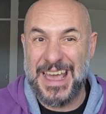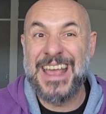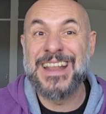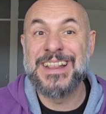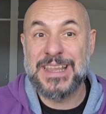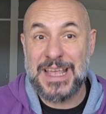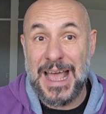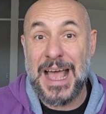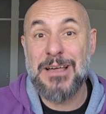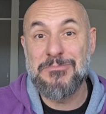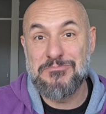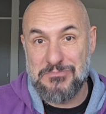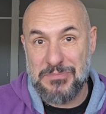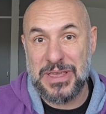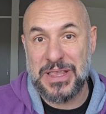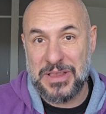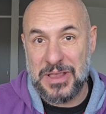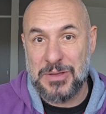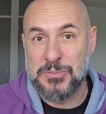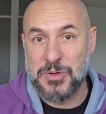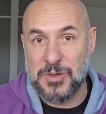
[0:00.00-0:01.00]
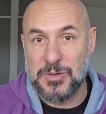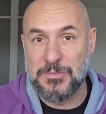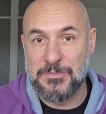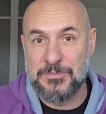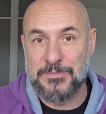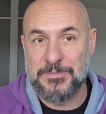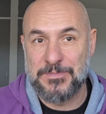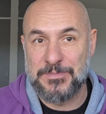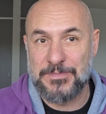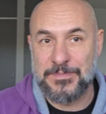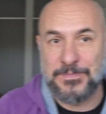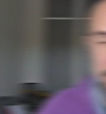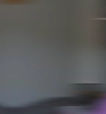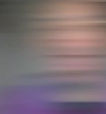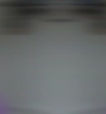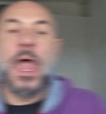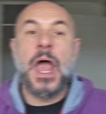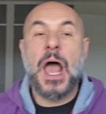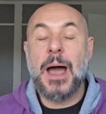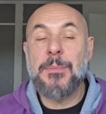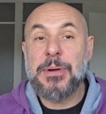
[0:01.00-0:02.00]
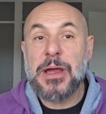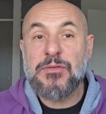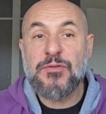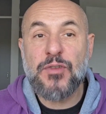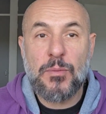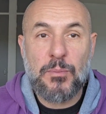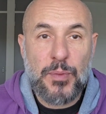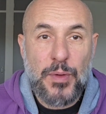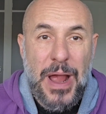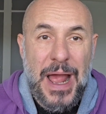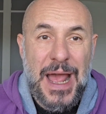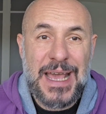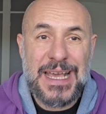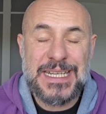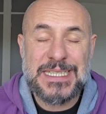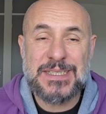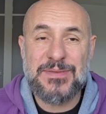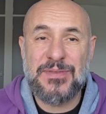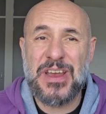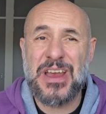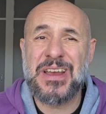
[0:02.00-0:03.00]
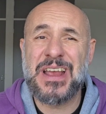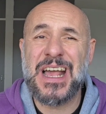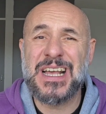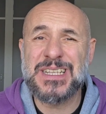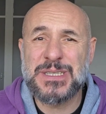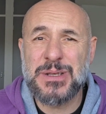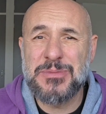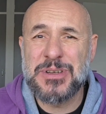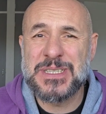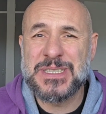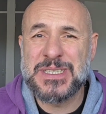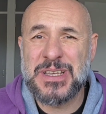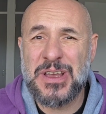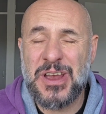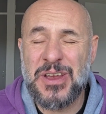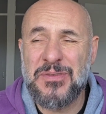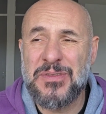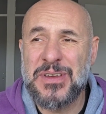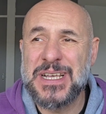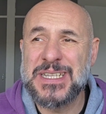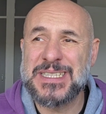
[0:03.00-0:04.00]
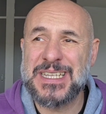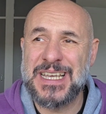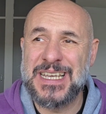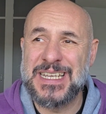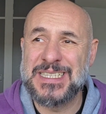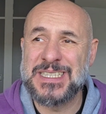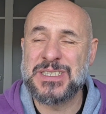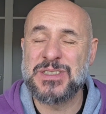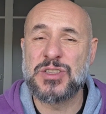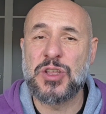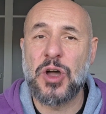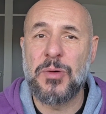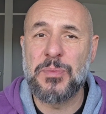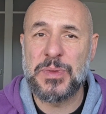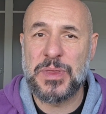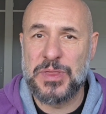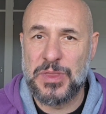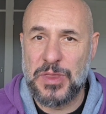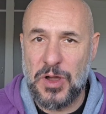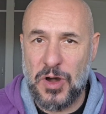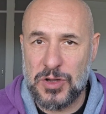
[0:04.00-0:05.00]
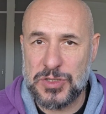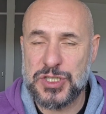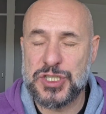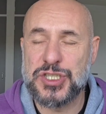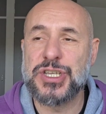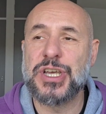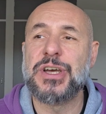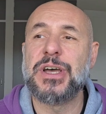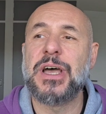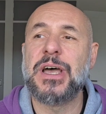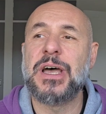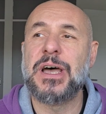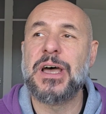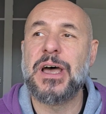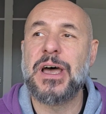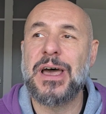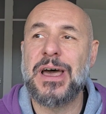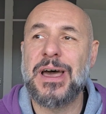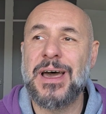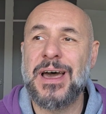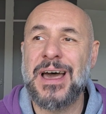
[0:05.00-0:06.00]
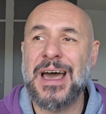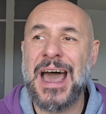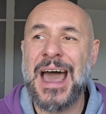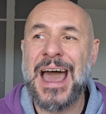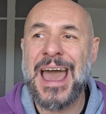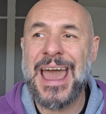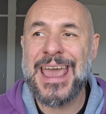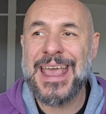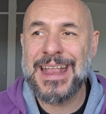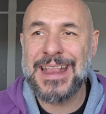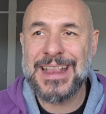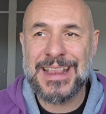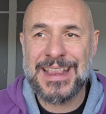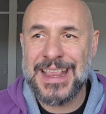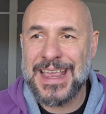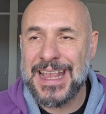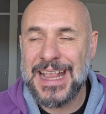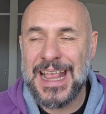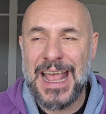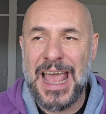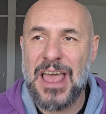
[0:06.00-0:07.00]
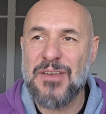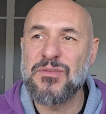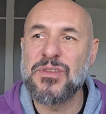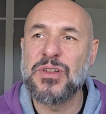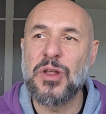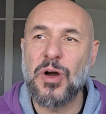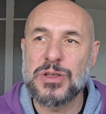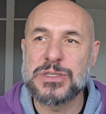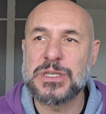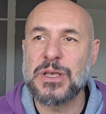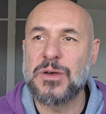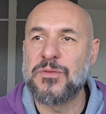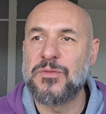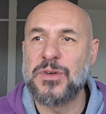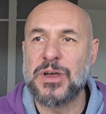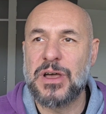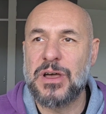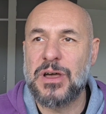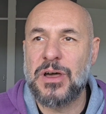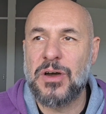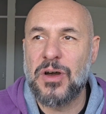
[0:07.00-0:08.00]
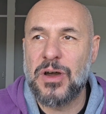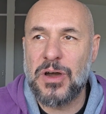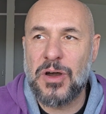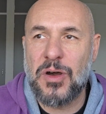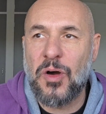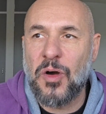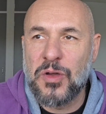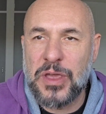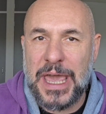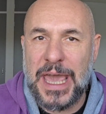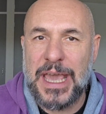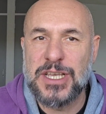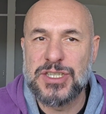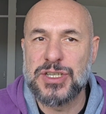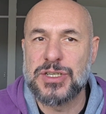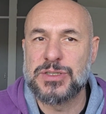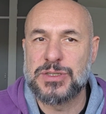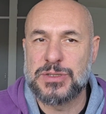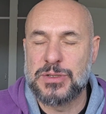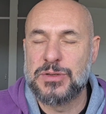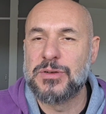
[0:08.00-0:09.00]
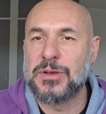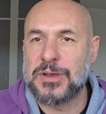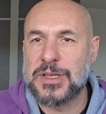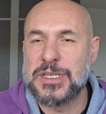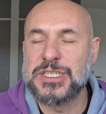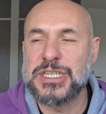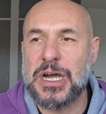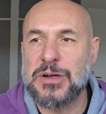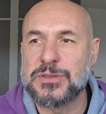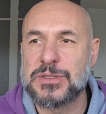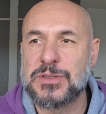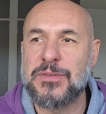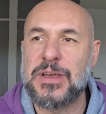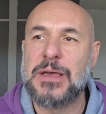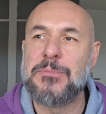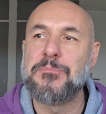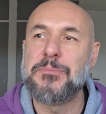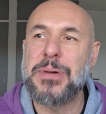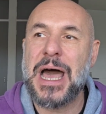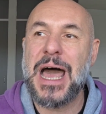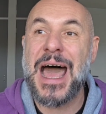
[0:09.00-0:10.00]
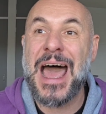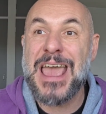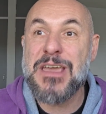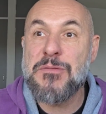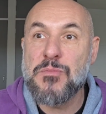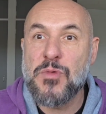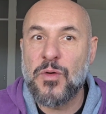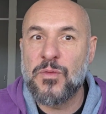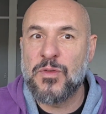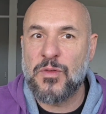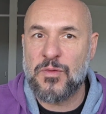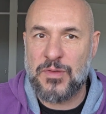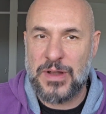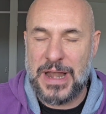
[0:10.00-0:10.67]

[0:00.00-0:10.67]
and unbeatable. Apart from price, their customer service is top notch. I didn't have lots of occasions to reach out to them, but I moved